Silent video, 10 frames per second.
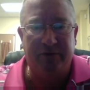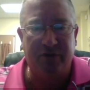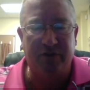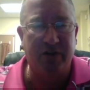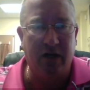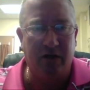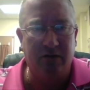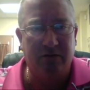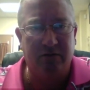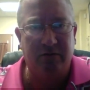just
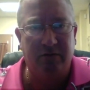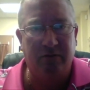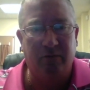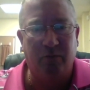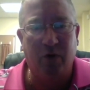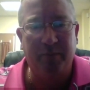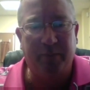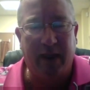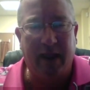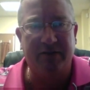air, one
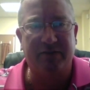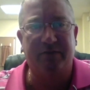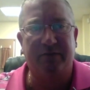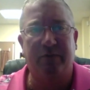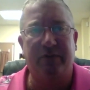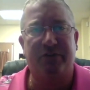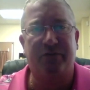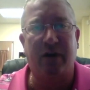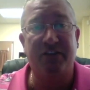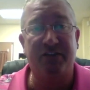pass with straight